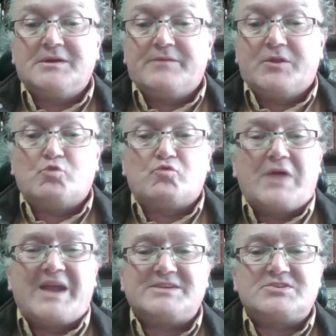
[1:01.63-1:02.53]

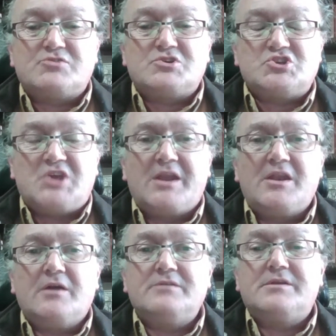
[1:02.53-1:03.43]
greatest
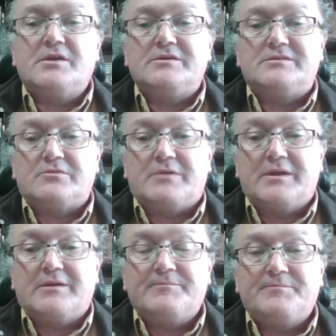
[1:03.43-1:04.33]
crescendos in
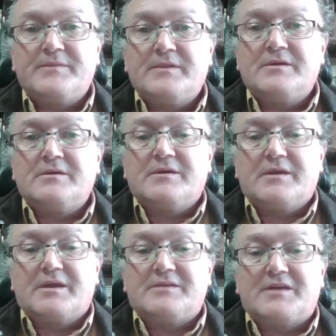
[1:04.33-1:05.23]
history.
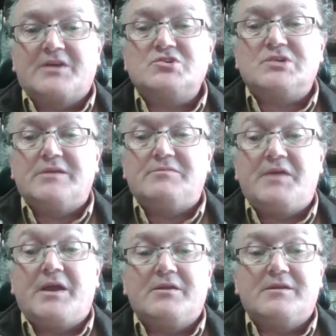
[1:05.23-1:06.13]
It's actually
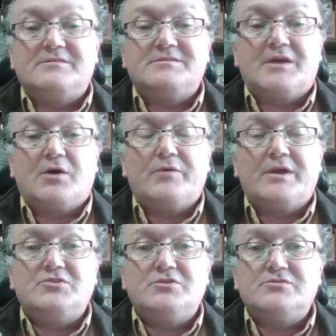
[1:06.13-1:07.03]
found in Salve
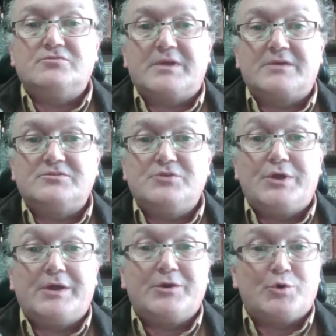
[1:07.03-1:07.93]
Deus Rex
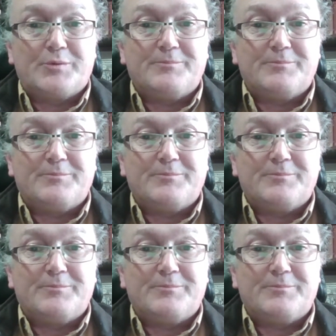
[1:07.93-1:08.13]
Judaeorum.